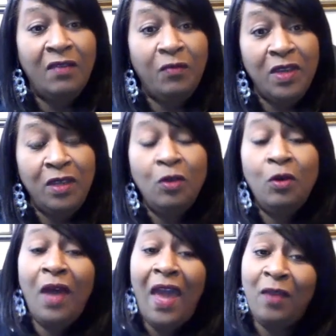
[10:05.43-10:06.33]
of
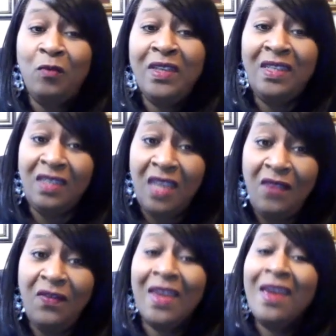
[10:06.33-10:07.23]
renewal and
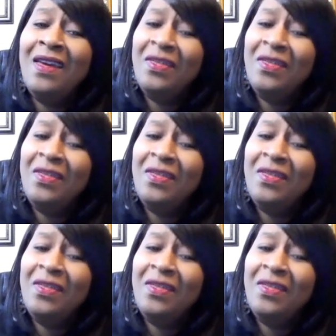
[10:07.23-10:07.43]
receiving